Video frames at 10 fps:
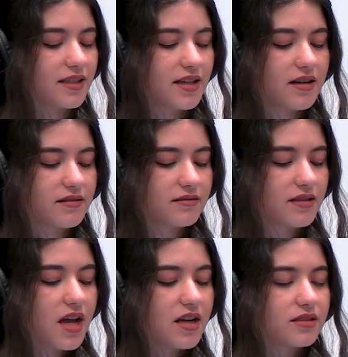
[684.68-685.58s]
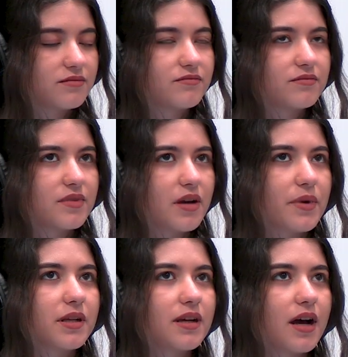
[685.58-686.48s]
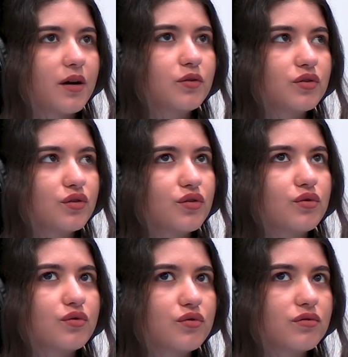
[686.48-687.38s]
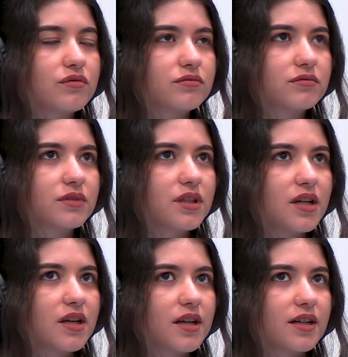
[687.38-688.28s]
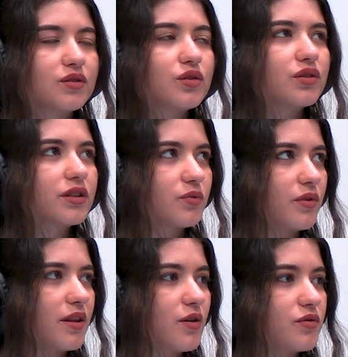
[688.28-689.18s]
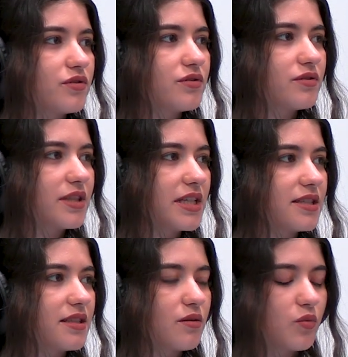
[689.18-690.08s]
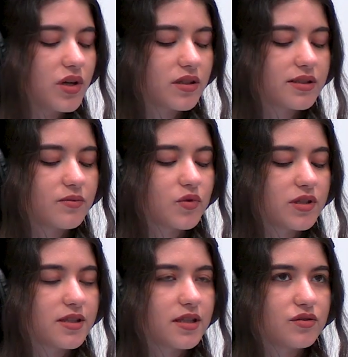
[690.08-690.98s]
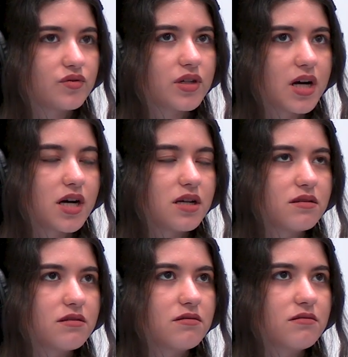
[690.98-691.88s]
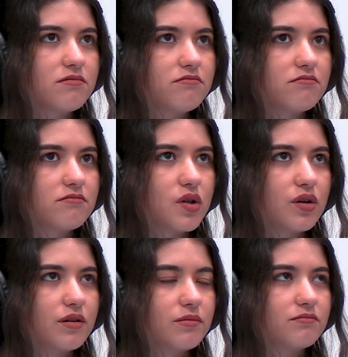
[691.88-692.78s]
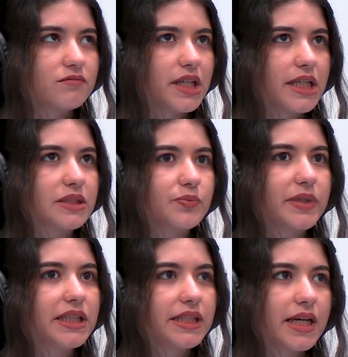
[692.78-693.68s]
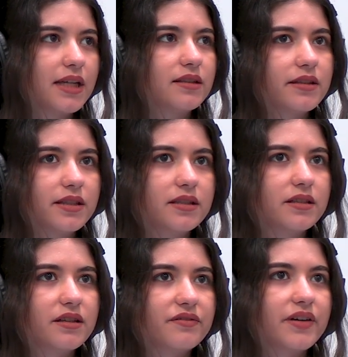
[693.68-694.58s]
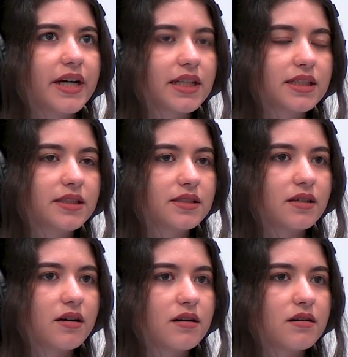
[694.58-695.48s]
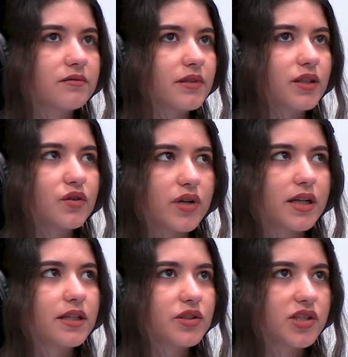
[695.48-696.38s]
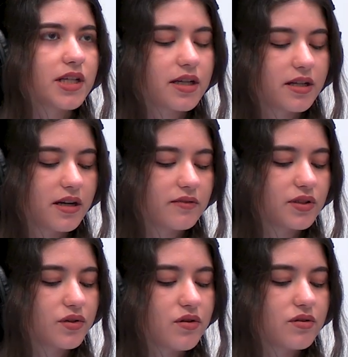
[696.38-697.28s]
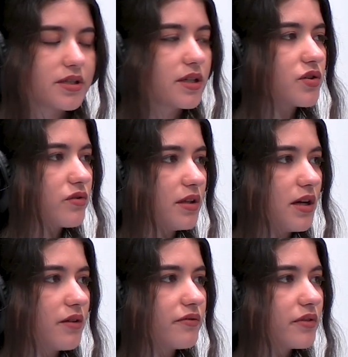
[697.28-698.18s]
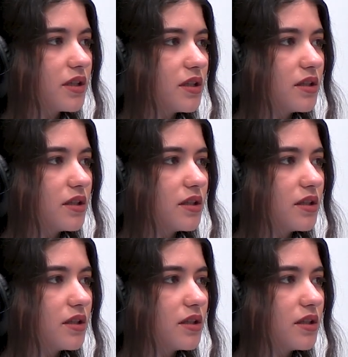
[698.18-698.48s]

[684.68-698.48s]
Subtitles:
Yeah. But how do you deal with those things then? What are some ways that you can, I guess, mediate the effect that your ADHD can have in your sexual life?